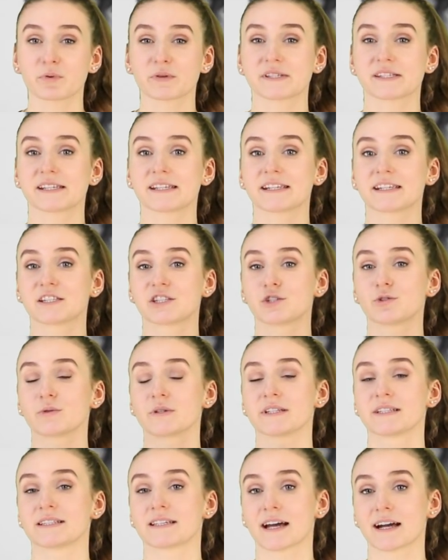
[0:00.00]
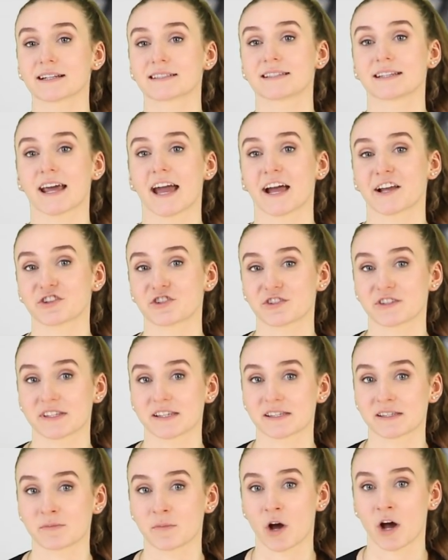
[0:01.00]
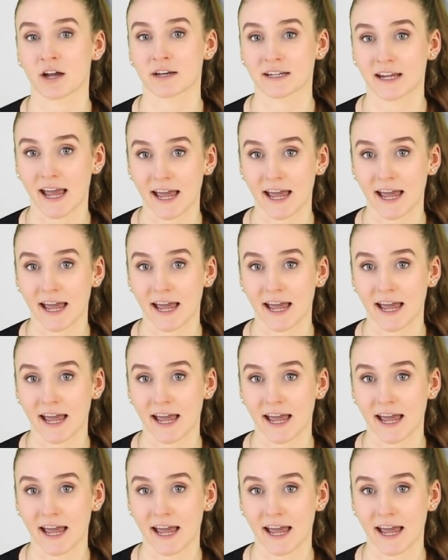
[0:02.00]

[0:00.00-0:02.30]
proceeded to conduct an exorcism on